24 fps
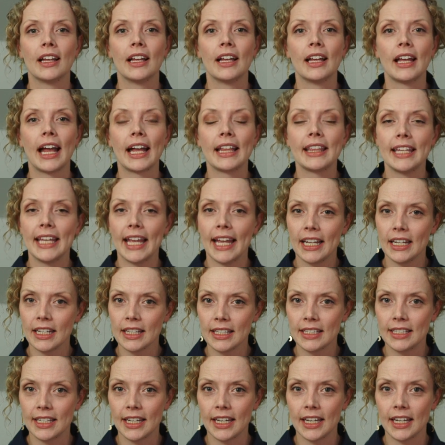at the end of
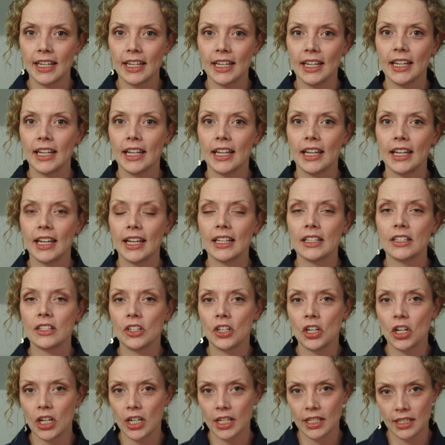the day, it's
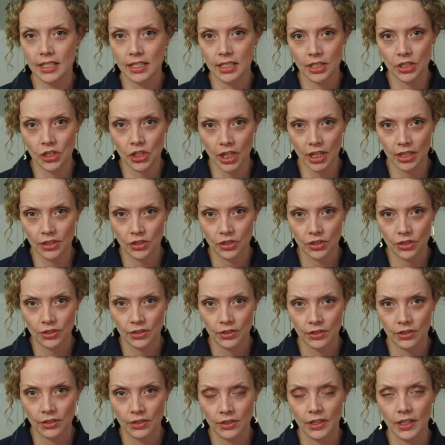God's to judge.
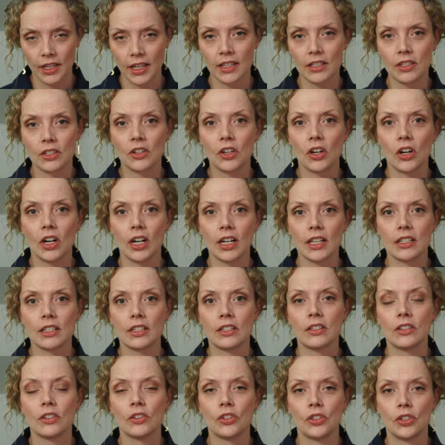It's God's
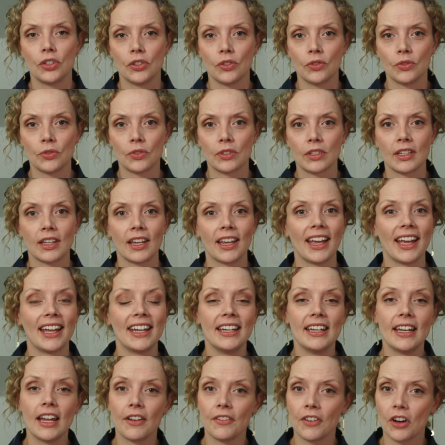to choose,
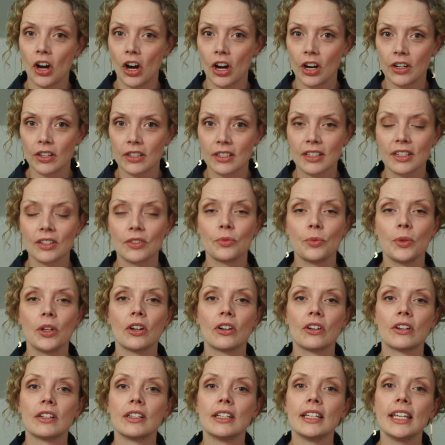and never ours, because we
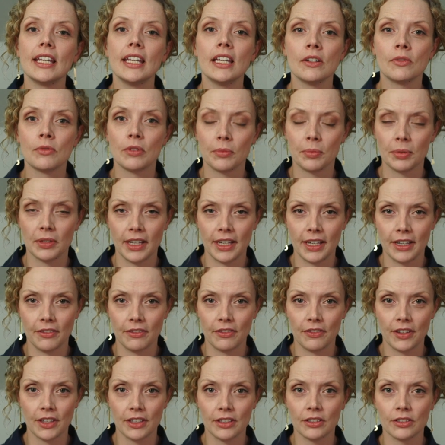are on an equal playing
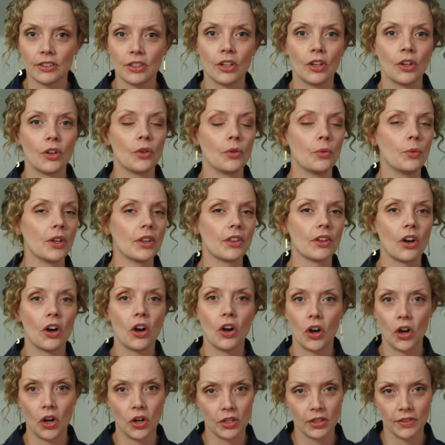field with
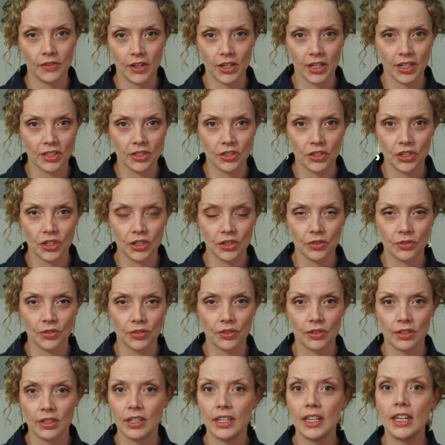all of God's
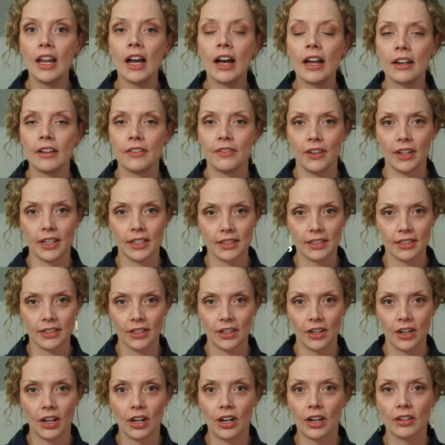children. None of us
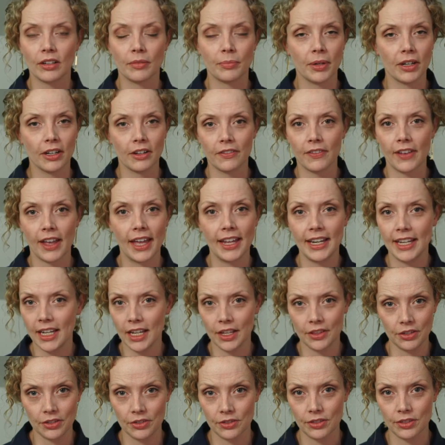are above any
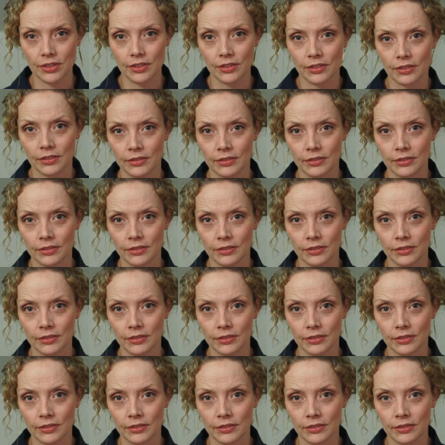others.